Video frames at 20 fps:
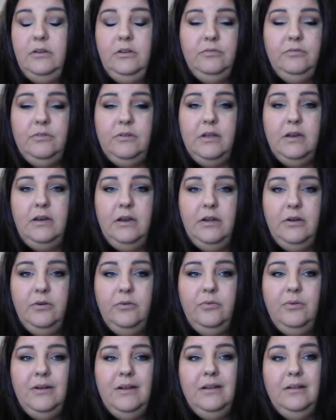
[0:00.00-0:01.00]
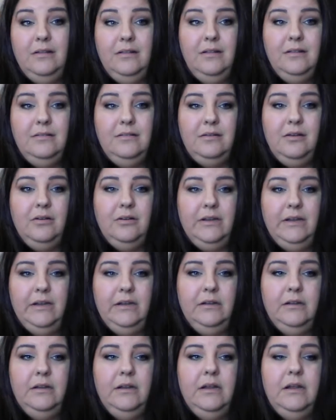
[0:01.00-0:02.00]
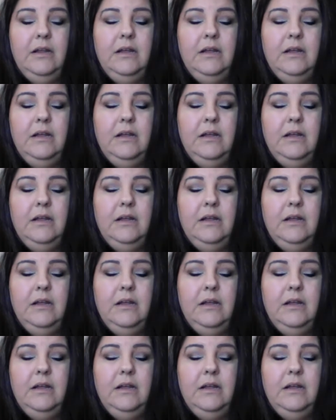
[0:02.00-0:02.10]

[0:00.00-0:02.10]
and you've said no, that's stalking.